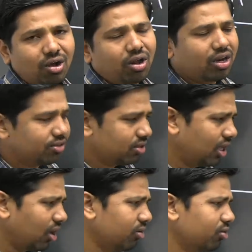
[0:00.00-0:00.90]
or else they
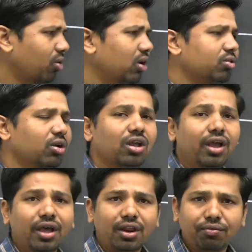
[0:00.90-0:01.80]
are also called as what
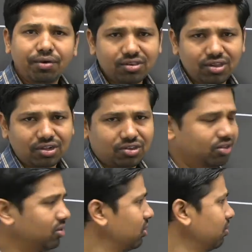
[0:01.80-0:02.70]
reference
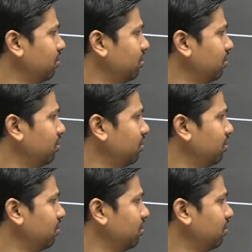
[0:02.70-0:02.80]
axis.